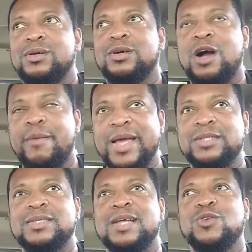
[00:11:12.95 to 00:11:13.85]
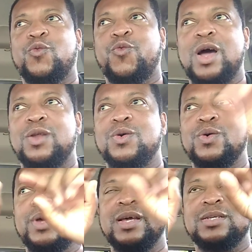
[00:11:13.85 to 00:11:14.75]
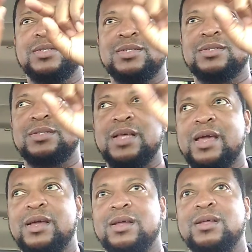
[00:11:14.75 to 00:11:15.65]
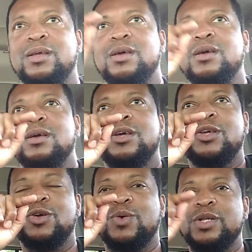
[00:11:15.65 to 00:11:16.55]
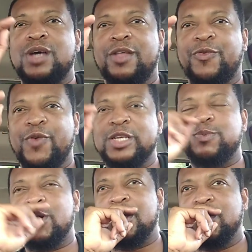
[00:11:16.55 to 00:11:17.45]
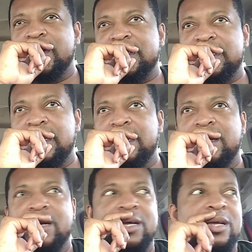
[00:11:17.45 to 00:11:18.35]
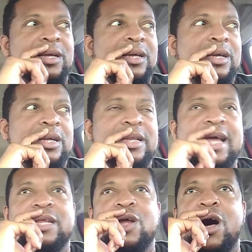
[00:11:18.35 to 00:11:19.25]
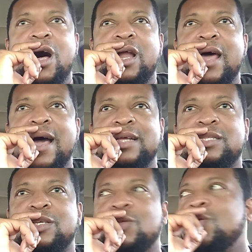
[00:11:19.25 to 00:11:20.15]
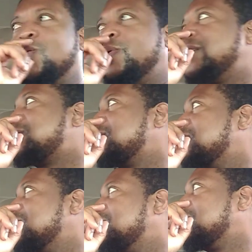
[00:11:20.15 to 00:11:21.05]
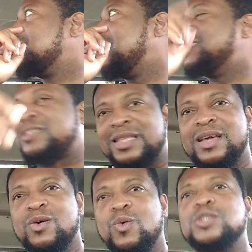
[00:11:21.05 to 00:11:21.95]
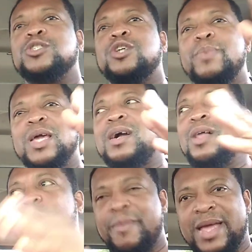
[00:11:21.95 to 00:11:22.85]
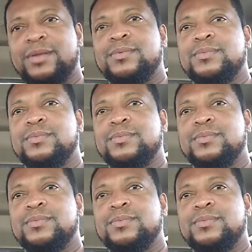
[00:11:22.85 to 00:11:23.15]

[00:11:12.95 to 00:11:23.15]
comments and you follow his thing, you will, on Facebook, you will see that it all had to do with, his thing was Jamaican women.